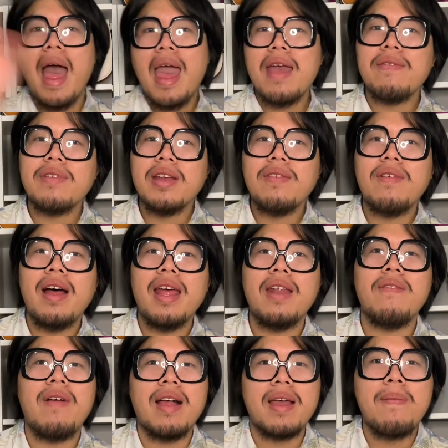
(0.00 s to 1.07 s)
everyone,
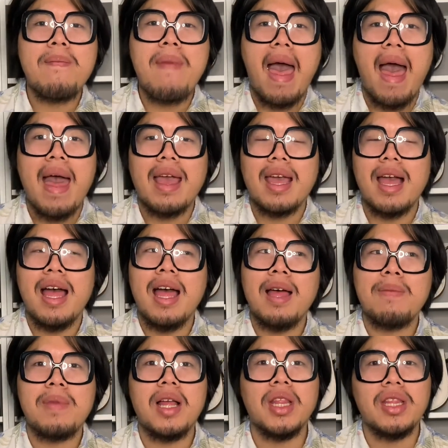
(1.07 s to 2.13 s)
welcome back.
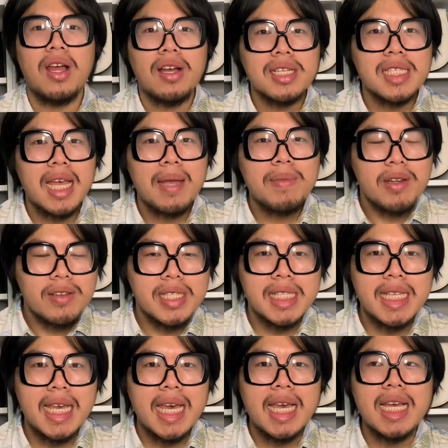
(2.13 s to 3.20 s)
Long time no
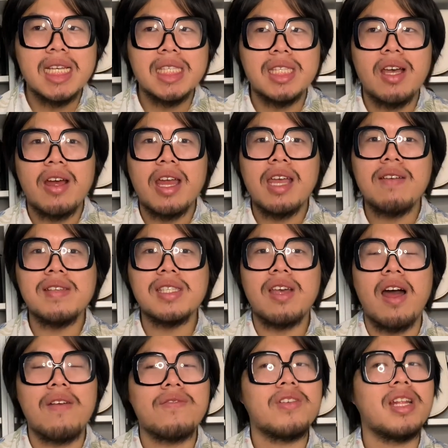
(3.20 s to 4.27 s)
see. Sorry I was
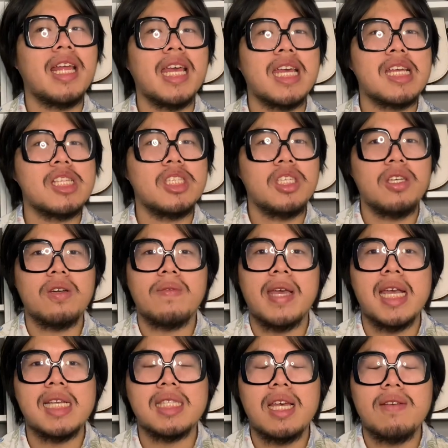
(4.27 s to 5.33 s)
gone for like 2
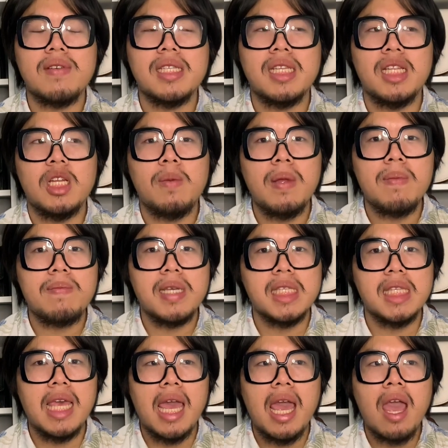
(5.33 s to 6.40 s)
weeks. I was a little bit
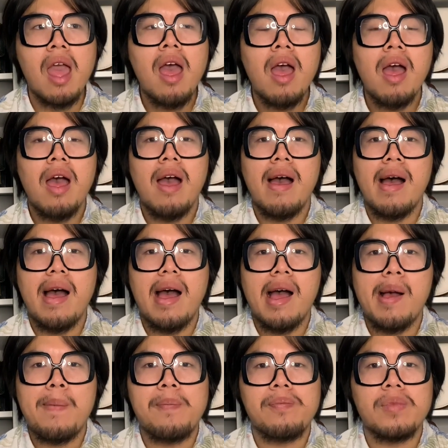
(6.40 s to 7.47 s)
busy
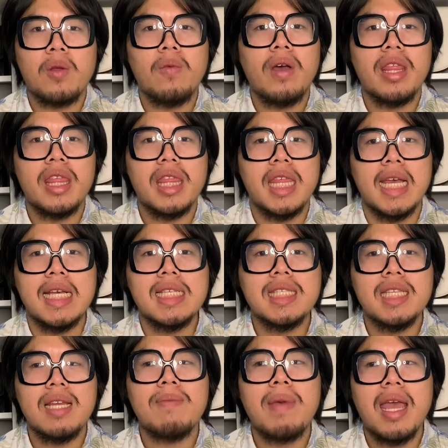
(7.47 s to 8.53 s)
with things
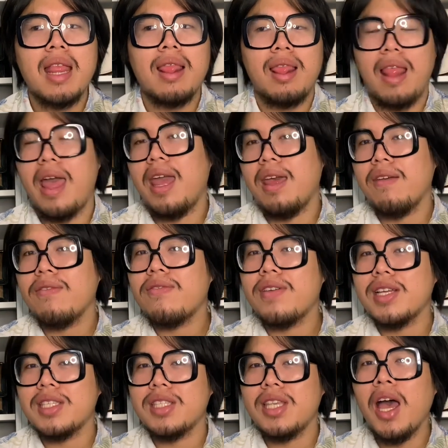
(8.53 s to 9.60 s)
in my life,
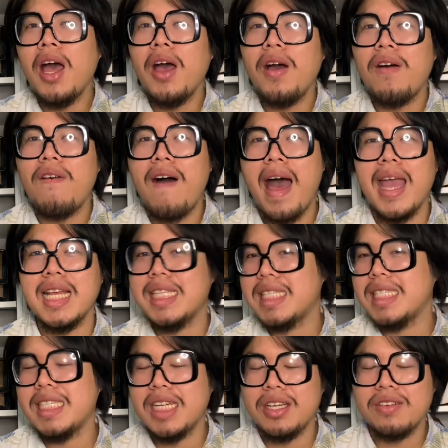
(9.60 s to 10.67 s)
so I
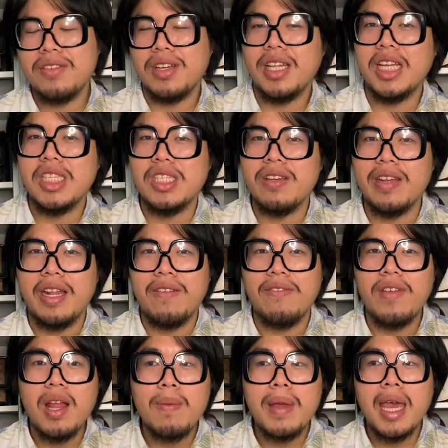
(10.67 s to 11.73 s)
didn't really do any
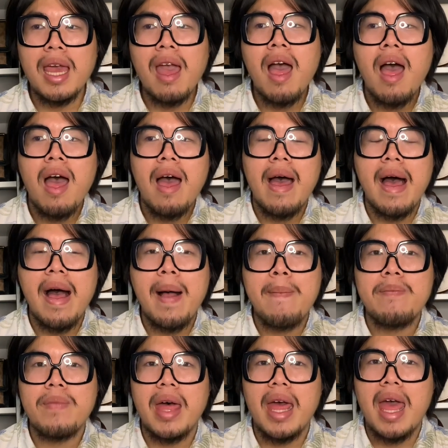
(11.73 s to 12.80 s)
filming.
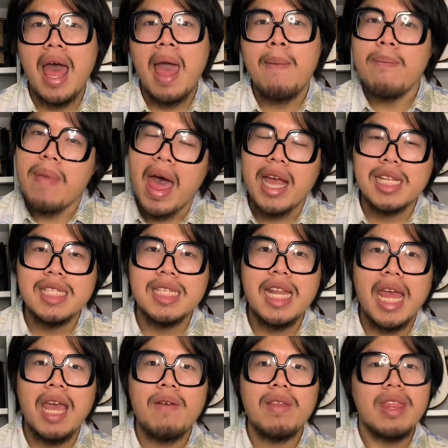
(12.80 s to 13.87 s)
But I'm back
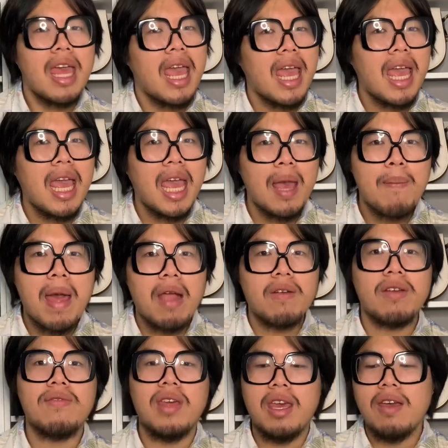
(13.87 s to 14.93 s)
today with a handbag
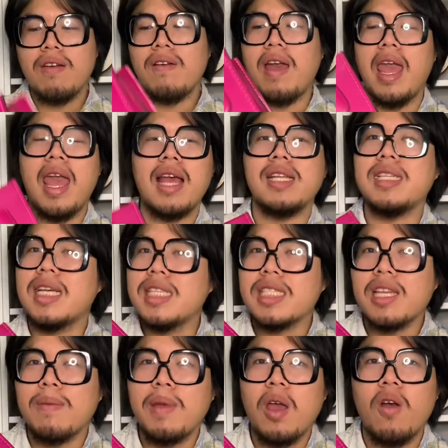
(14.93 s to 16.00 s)
review, and it's
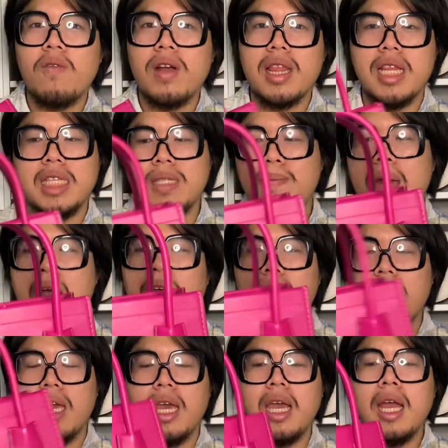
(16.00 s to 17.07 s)
gonna be over this bag
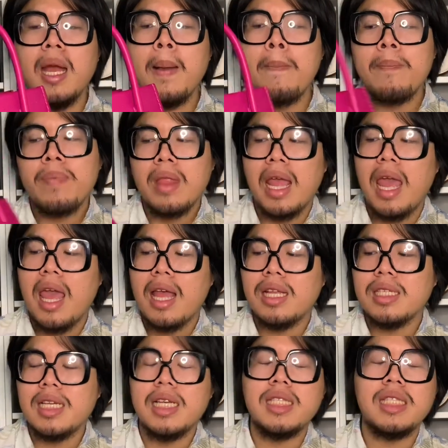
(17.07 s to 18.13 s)
right here.
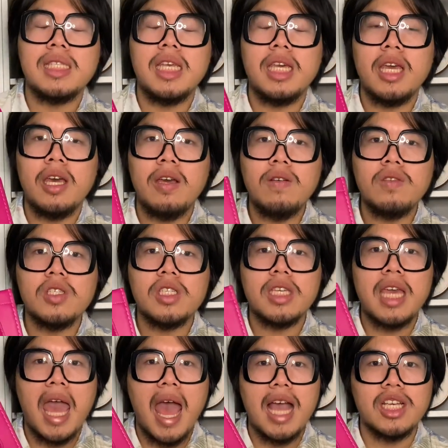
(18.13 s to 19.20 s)
And it's the Coach
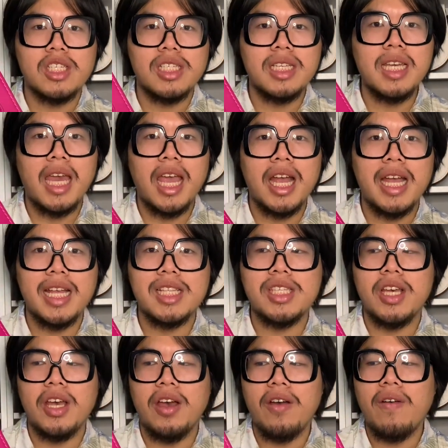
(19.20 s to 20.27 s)
Cashin Carry
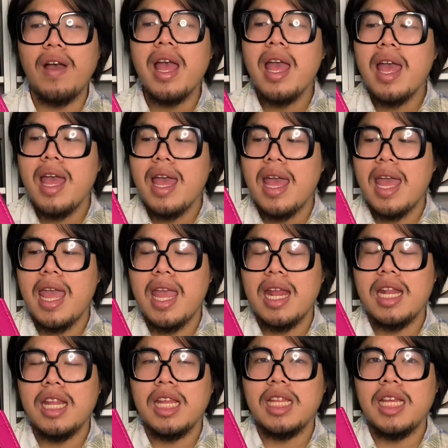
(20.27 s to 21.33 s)
Tote
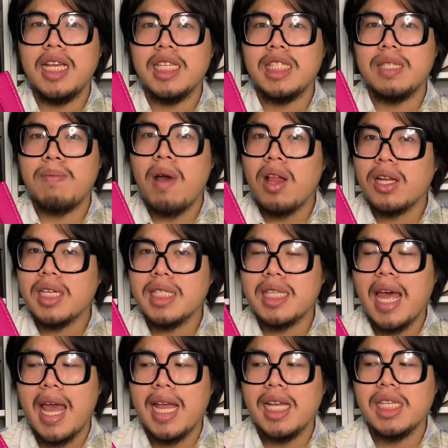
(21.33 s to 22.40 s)
in the smaller
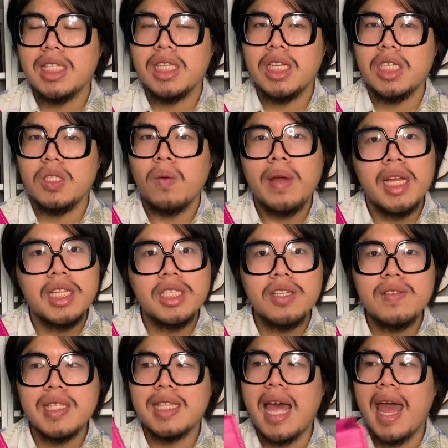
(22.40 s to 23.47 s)
size, the
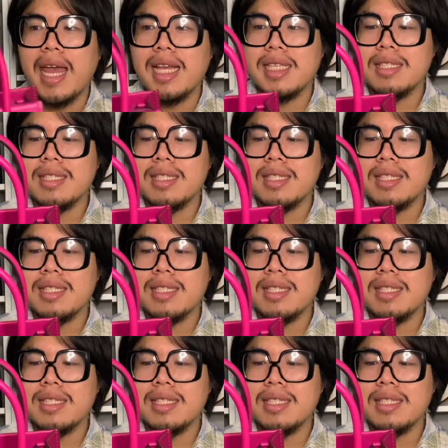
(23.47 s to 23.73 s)
22 size,